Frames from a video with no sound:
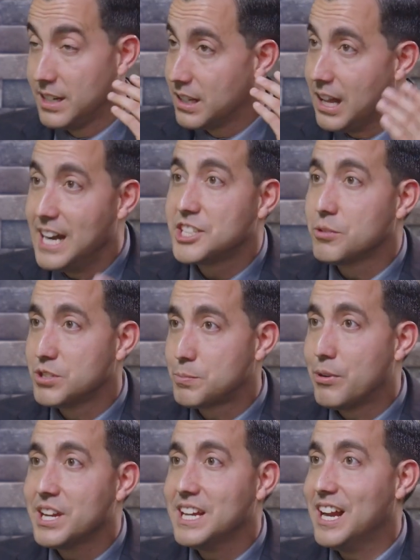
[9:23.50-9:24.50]
Elijah was
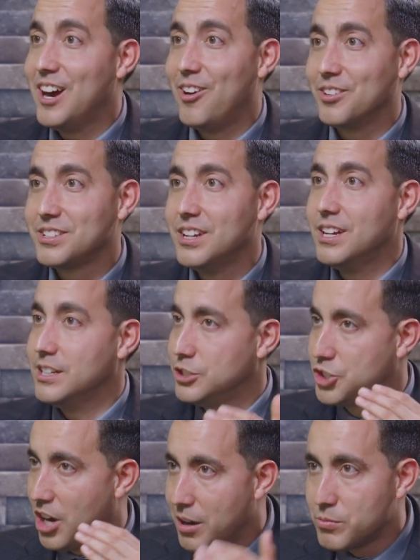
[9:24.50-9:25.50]
bringing out,
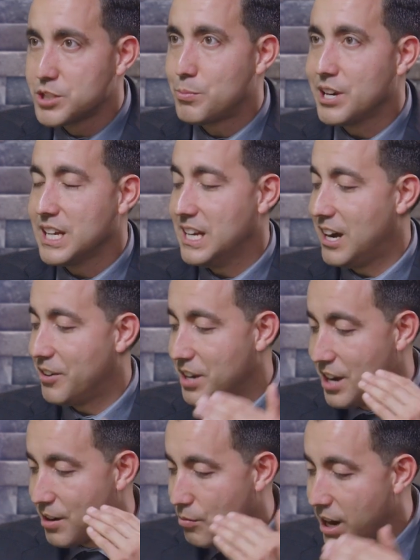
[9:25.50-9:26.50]
John was bringing out
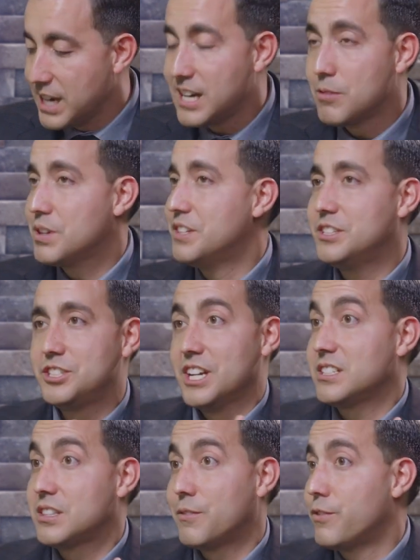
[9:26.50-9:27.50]
right here with
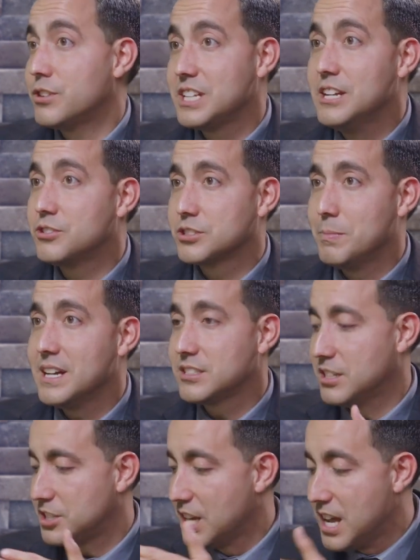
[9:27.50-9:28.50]
just the first angel's
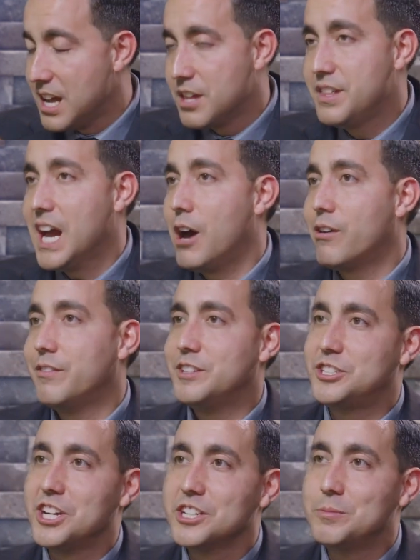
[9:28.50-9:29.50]
message. The hour of
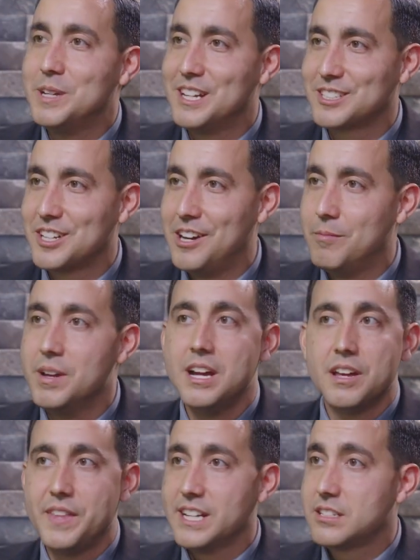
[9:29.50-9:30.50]
his judgment has come.
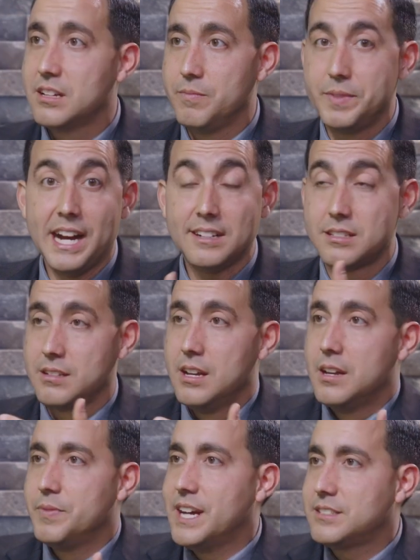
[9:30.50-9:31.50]
That's a, that's,
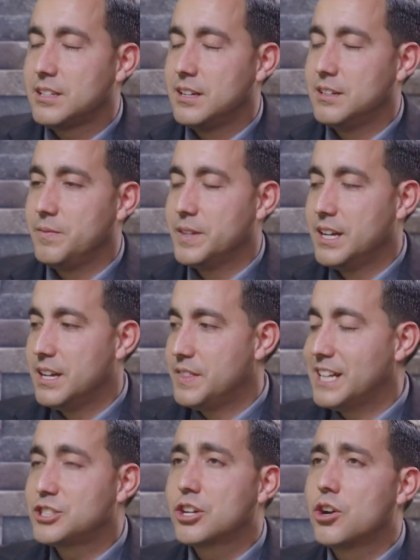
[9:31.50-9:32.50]
that's a,
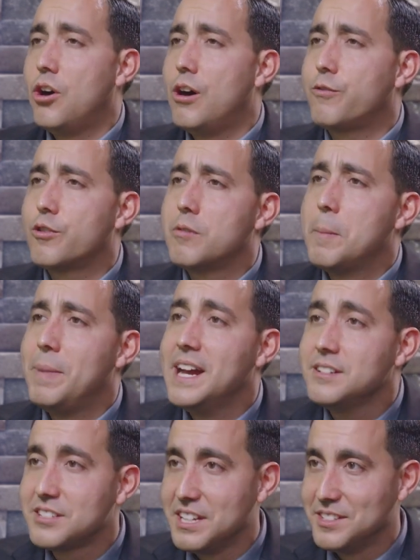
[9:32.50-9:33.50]
that's a call for
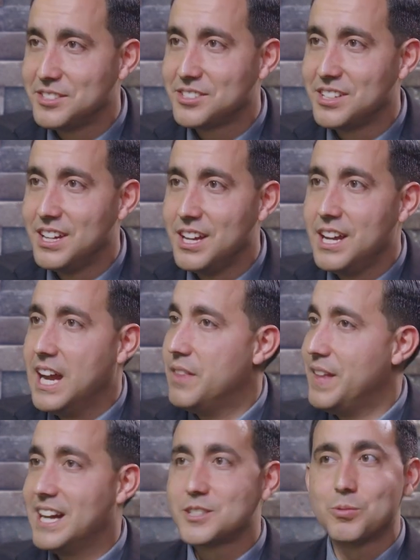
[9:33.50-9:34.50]
repentance.
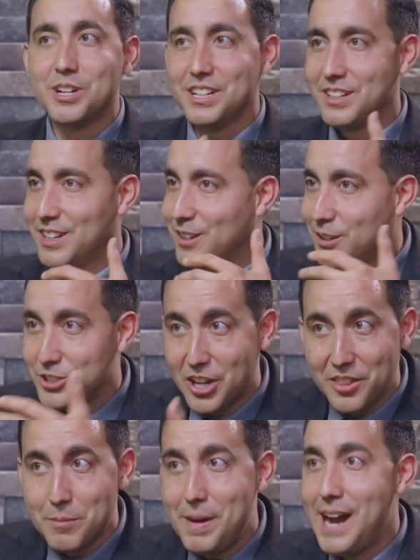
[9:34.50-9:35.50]
And that's what
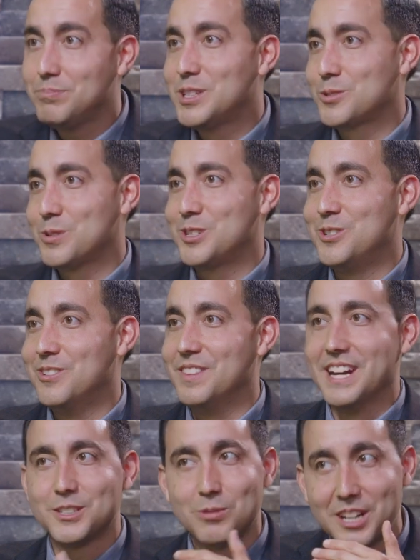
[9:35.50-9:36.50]
John the Baptist was
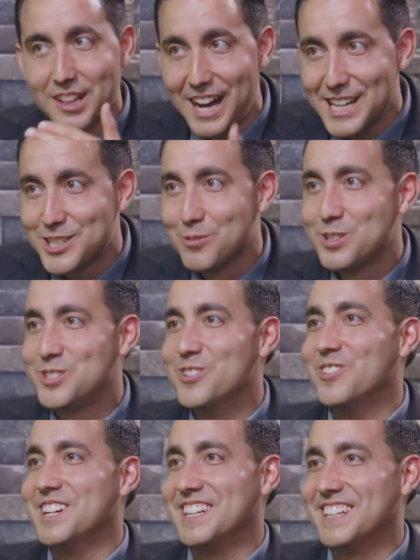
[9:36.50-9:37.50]
doing. That's what Elijah was doing.